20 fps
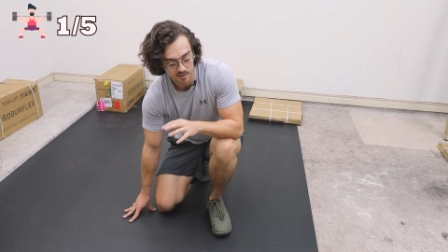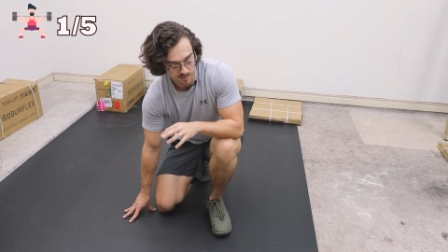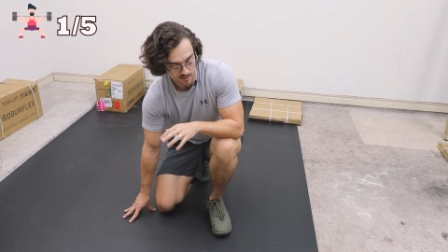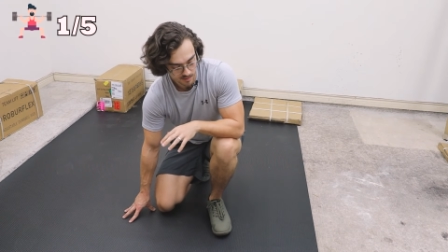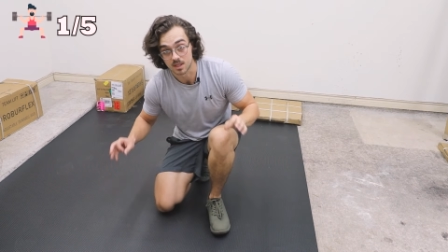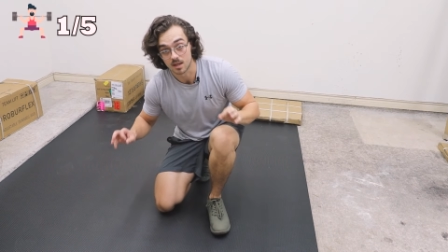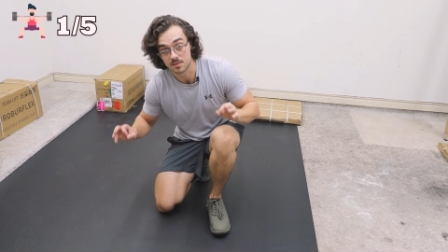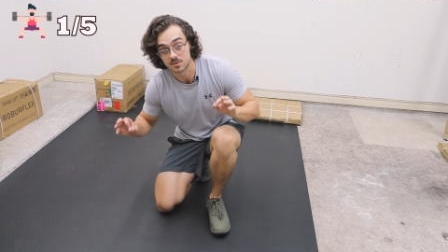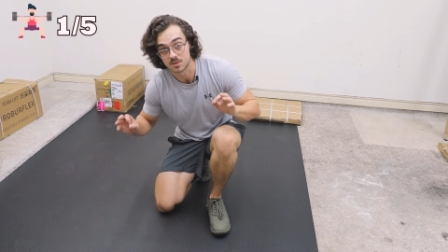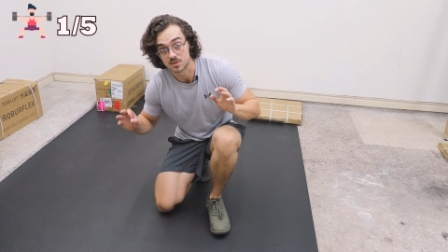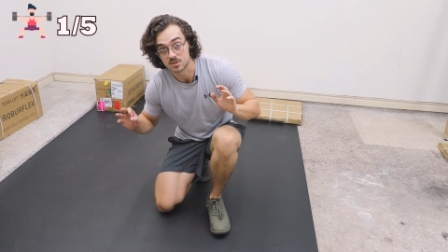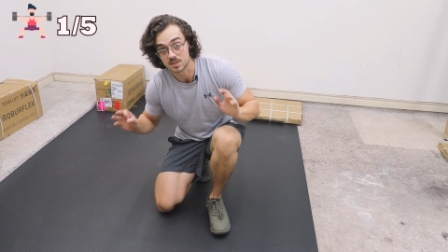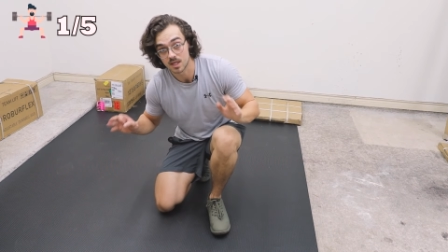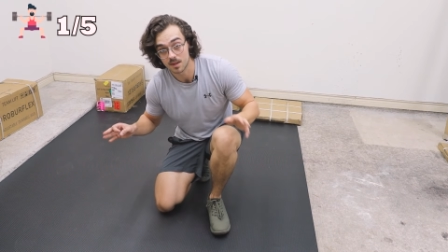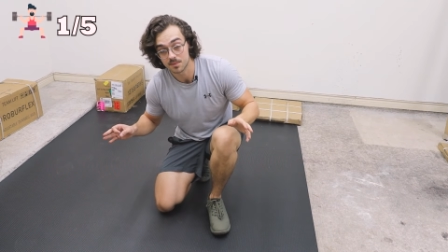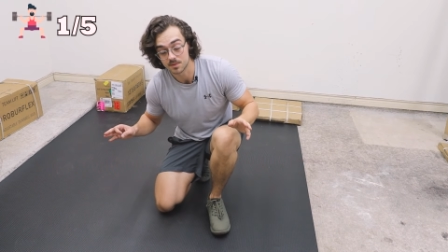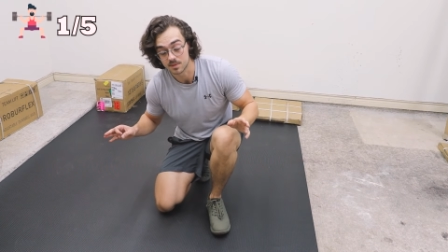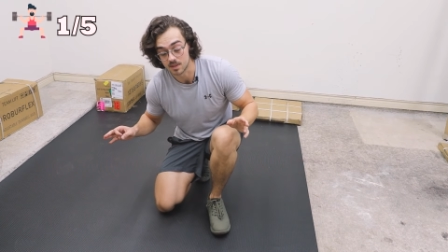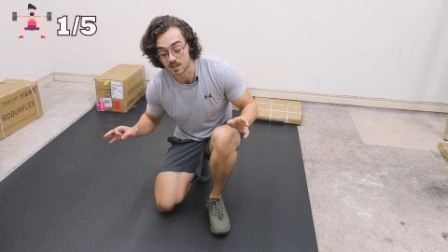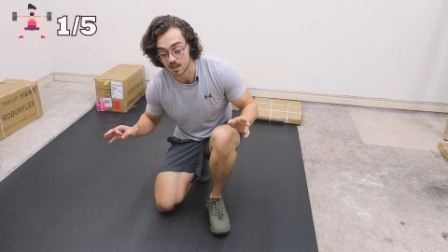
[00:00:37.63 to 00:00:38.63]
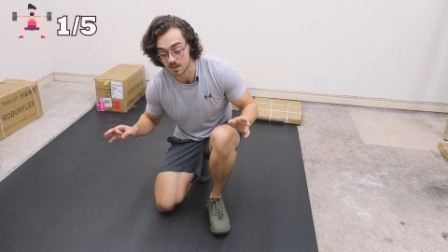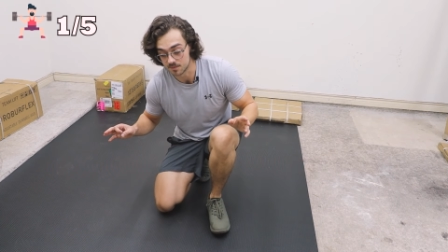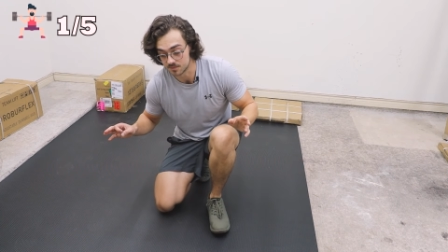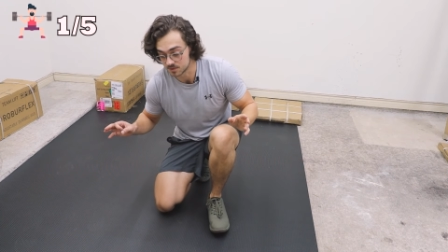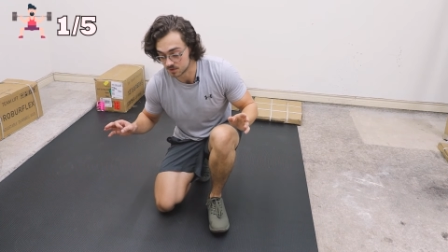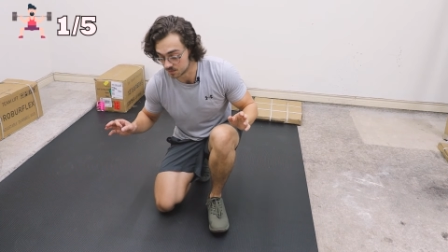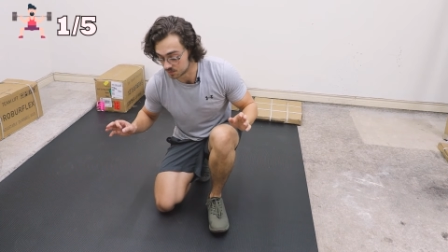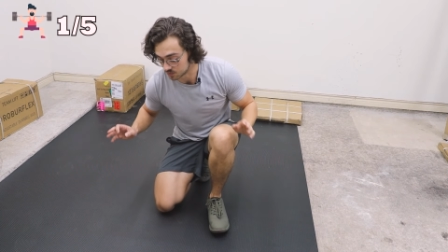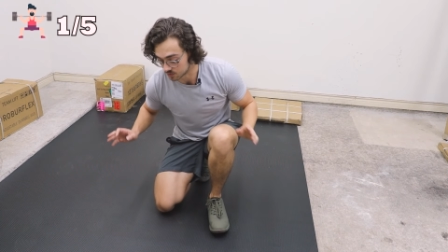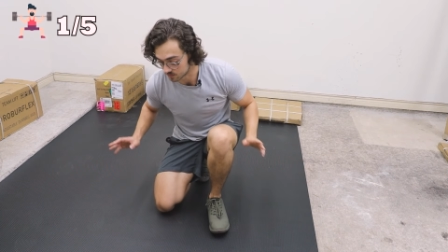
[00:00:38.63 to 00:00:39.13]
but it's also soft enough
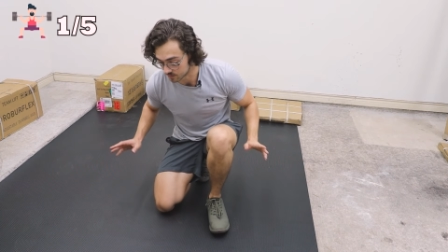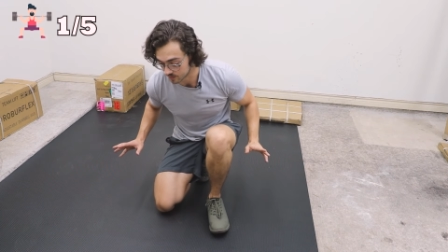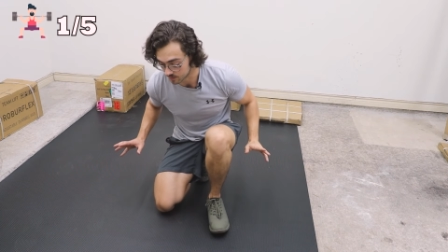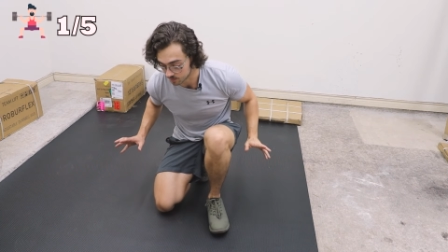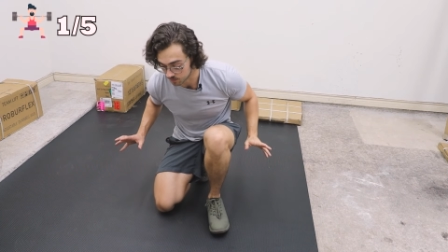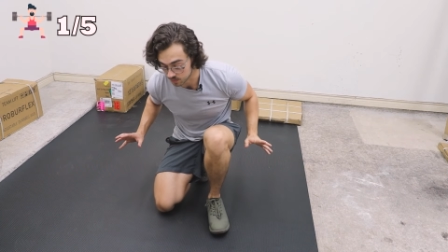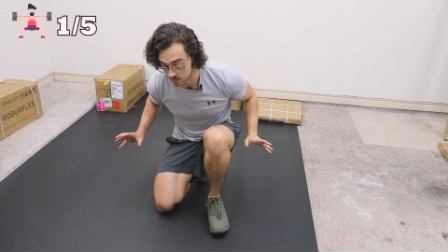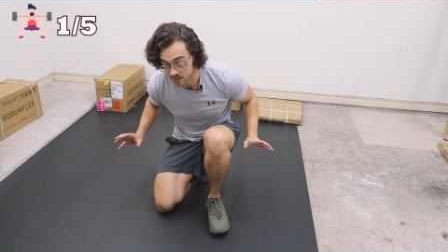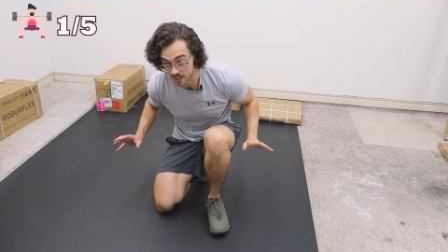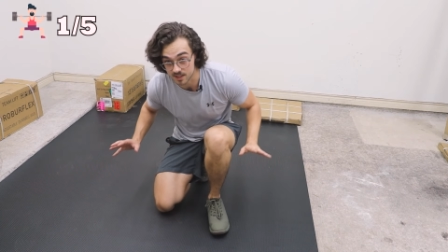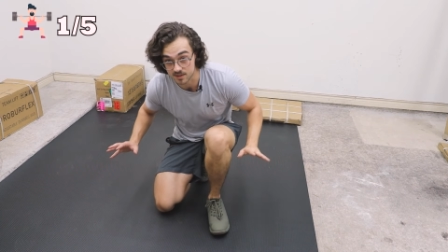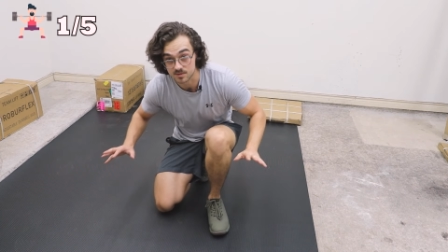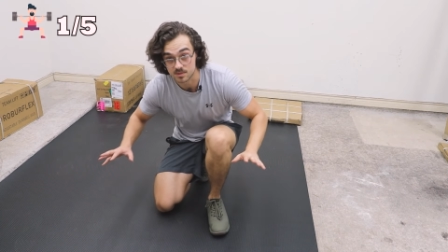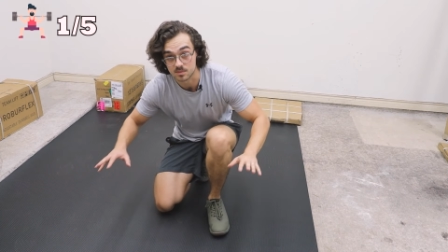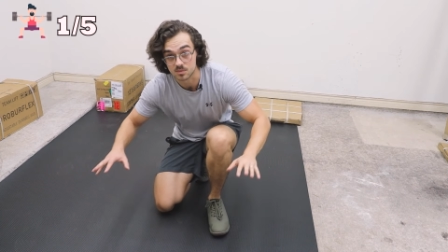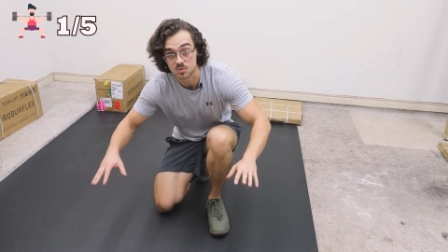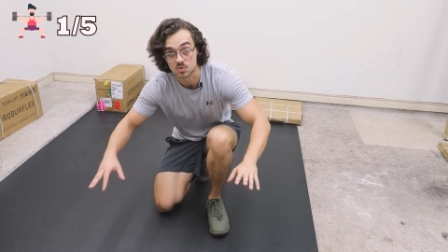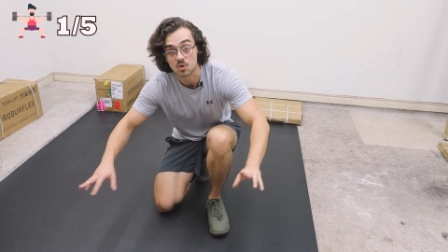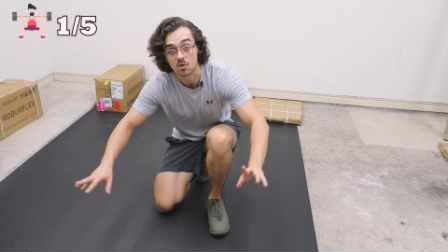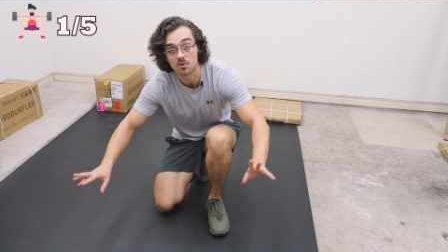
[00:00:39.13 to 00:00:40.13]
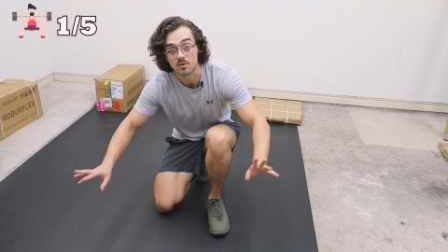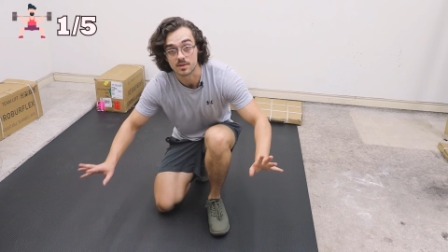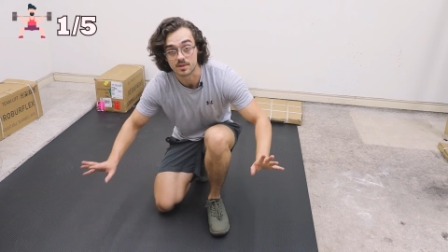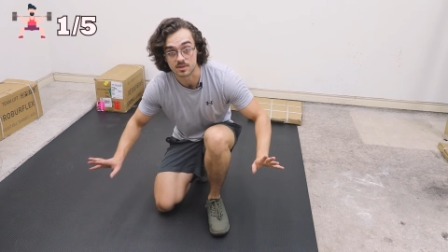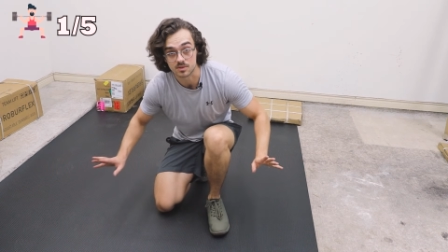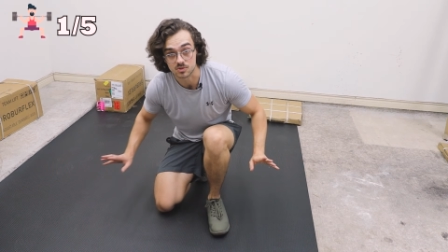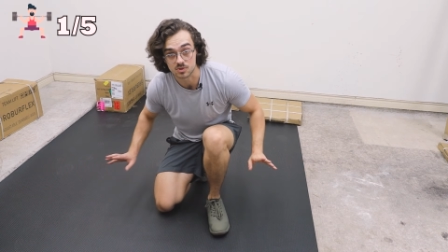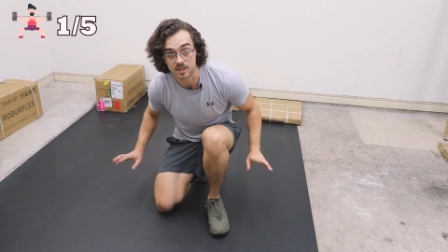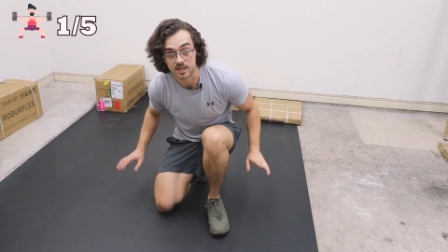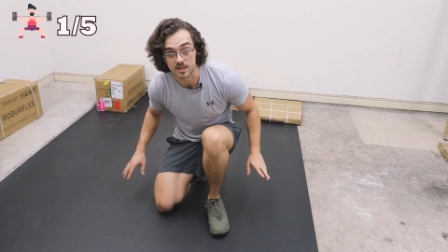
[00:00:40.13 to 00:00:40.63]
to prevent plates from rolling
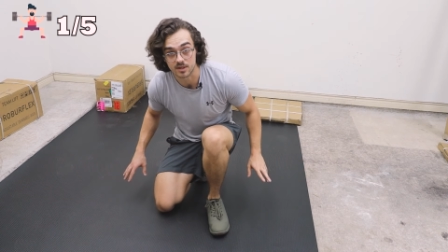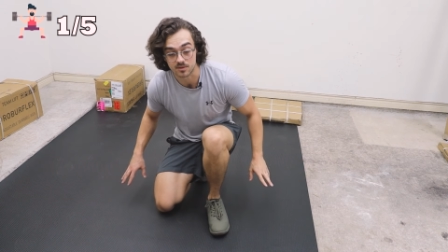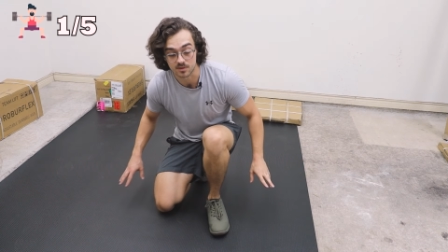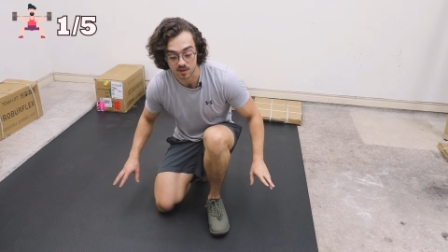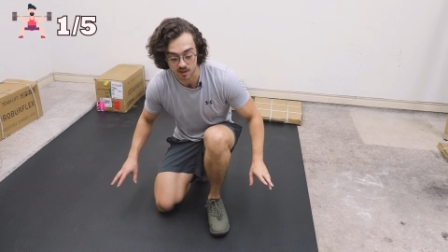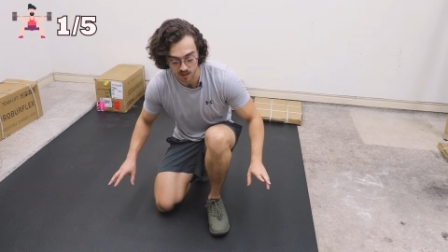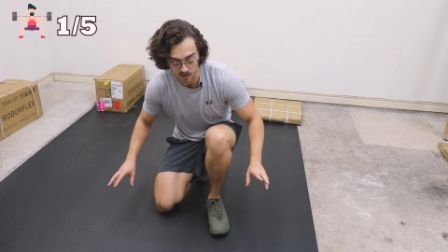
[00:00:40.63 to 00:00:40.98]
around